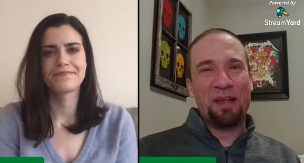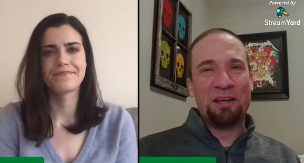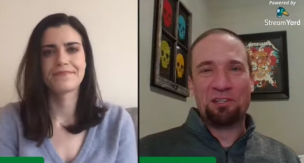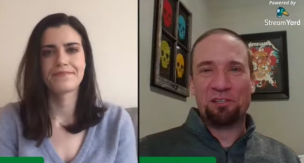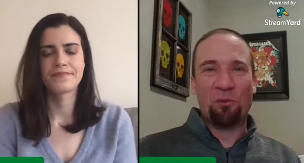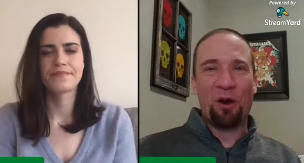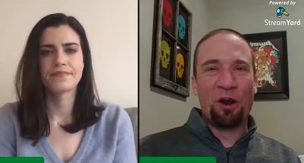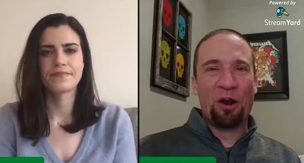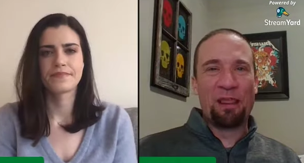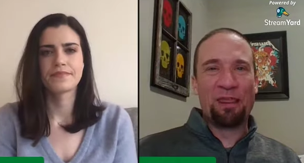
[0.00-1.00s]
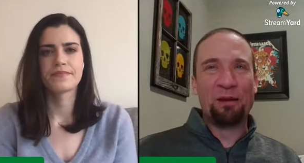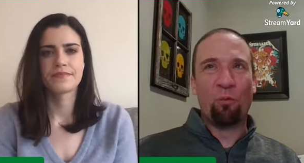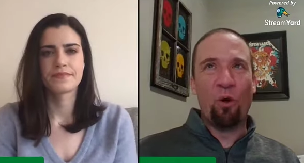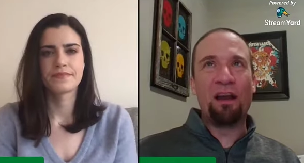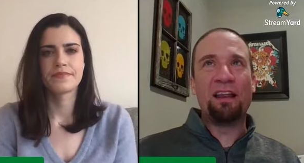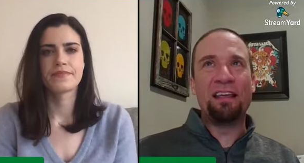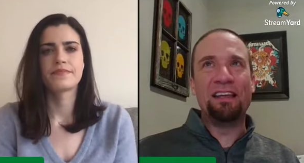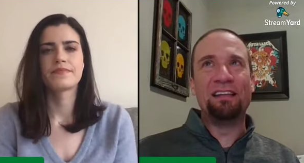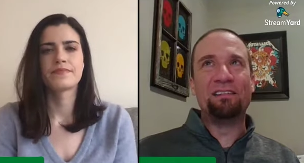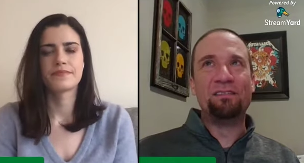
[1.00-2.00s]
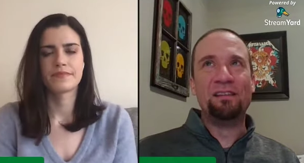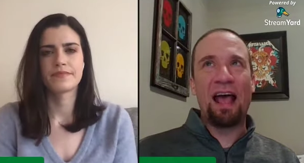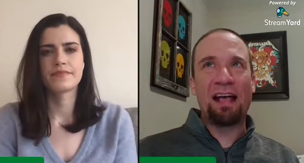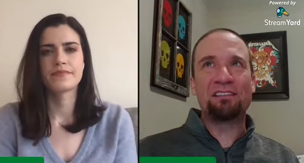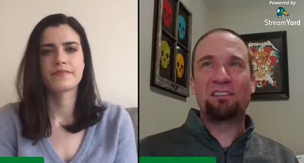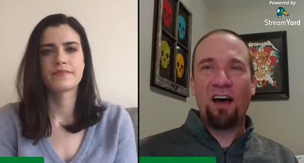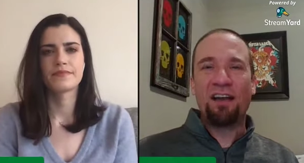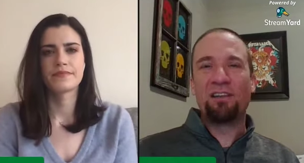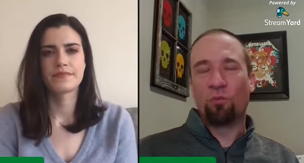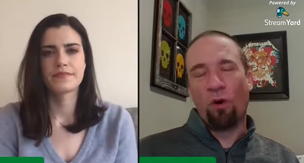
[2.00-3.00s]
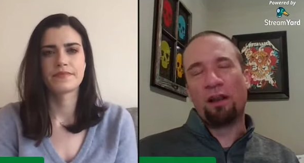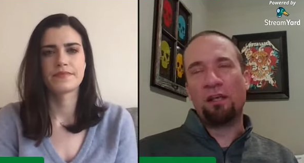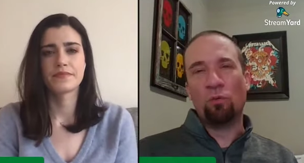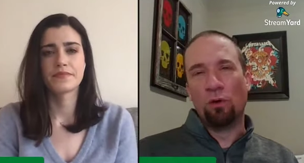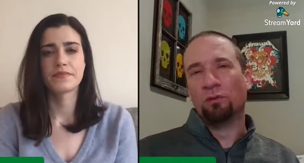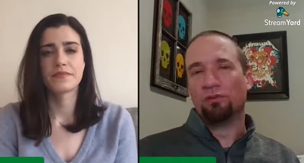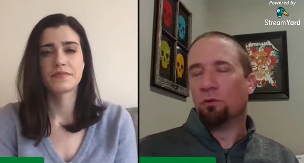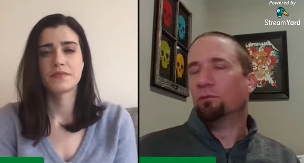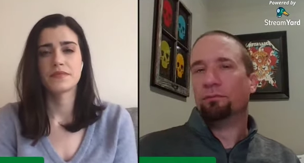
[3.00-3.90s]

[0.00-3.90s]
Speaker 1: Ageless Wonder. I think what he has done is what he will do.